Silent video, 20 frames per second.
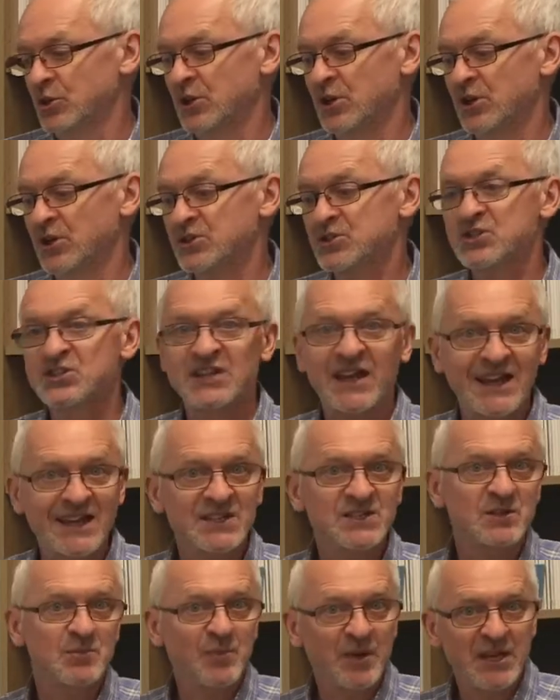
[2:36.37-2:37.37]
uh, say
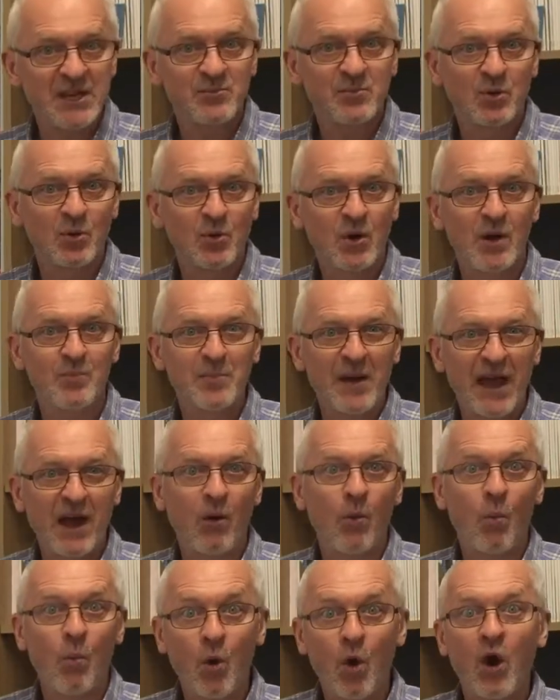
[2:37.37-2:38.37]
to people
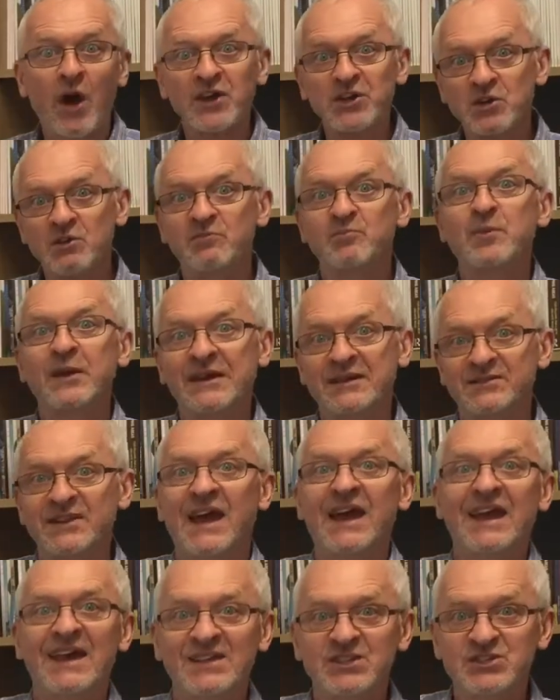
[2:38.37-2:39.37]
about why you've picked
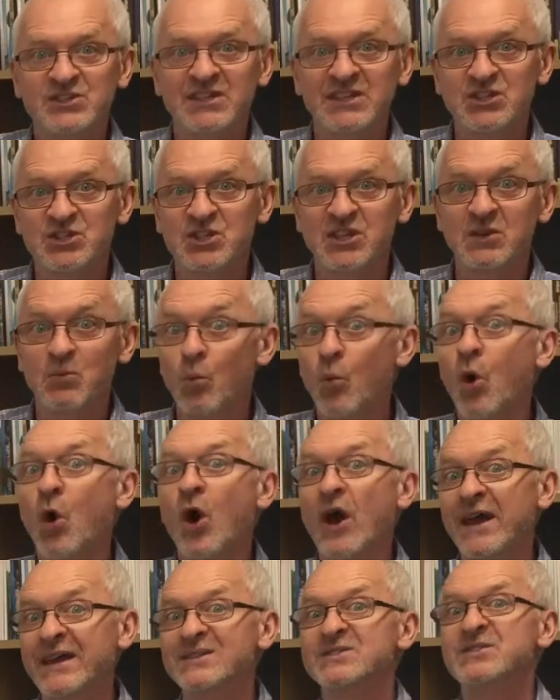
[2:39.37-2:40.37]
that SDG,
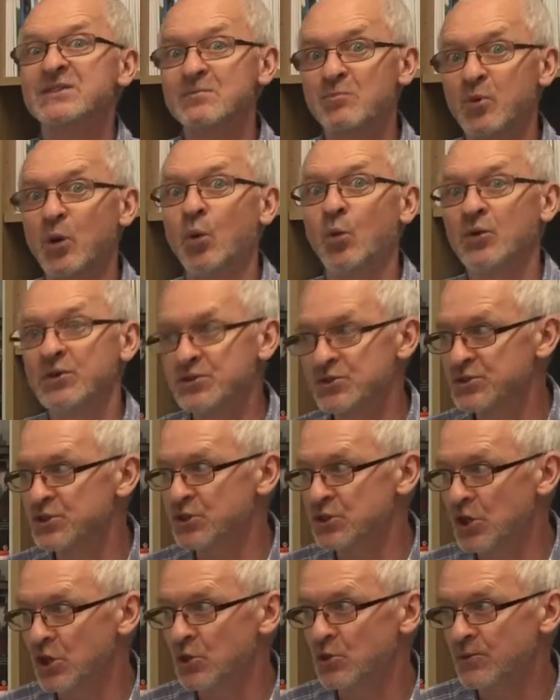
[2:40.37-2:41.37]
why it's important to
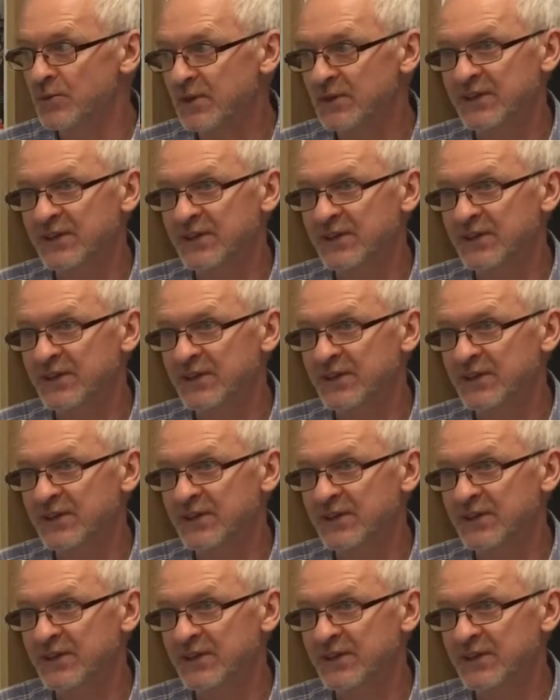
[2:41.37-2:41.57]
you.